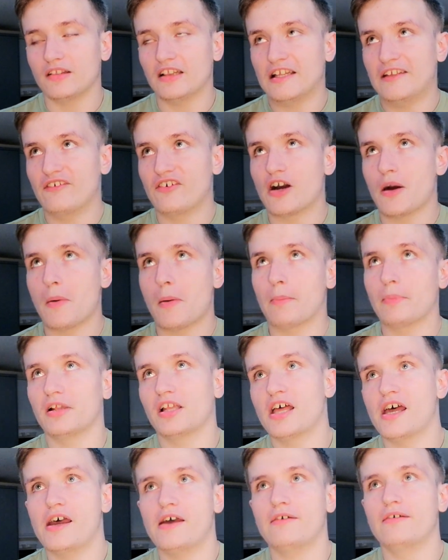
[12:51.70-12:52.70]
leave a comment
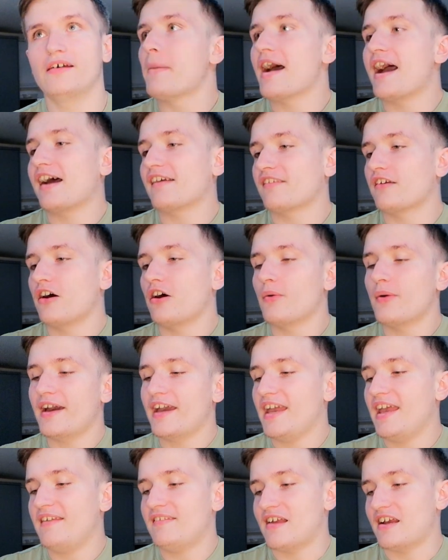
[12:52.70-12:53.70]
below. But as
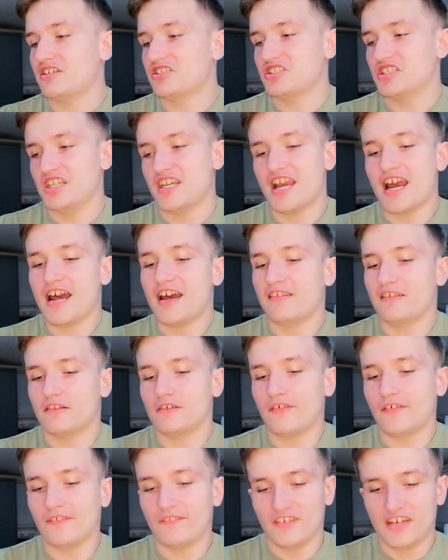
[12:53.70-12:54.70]
always, I'll see you guys in
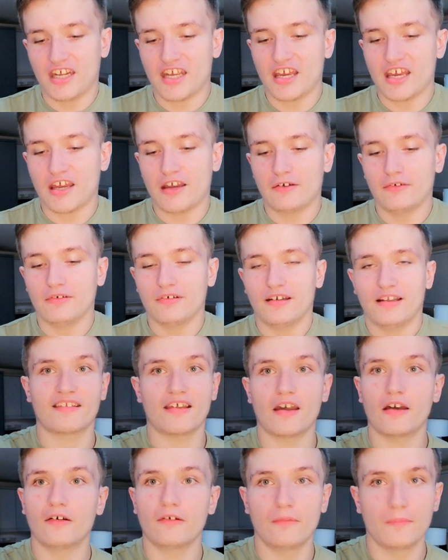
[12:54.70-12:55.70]
another video.
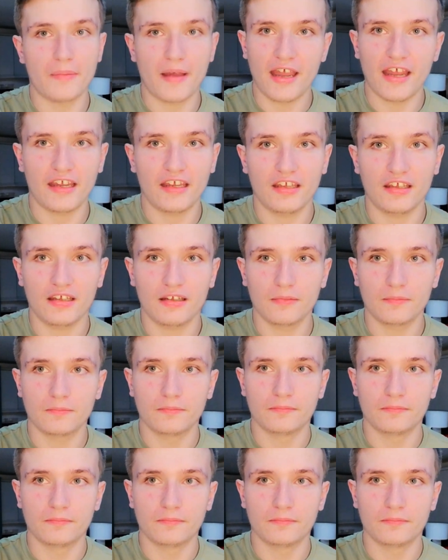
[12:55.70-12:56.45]
So bye.